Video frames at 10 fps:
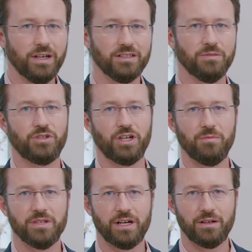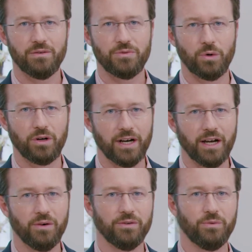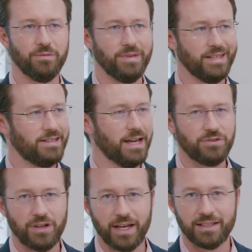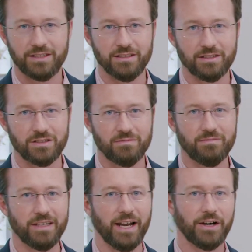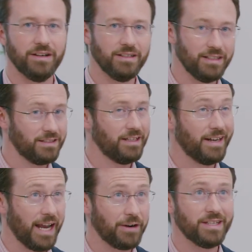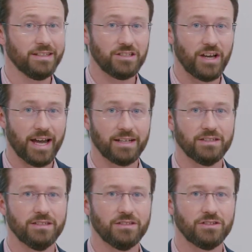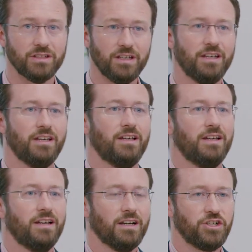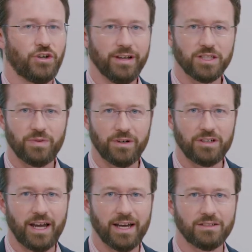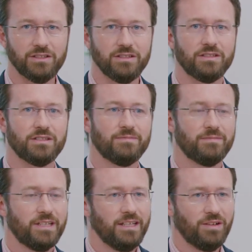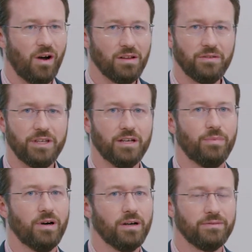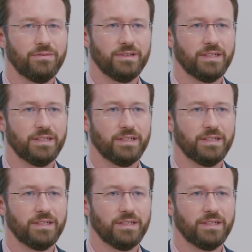Some terms that are thrown around would be death taxes, inheritance taxes, transfer taxes, all of the above.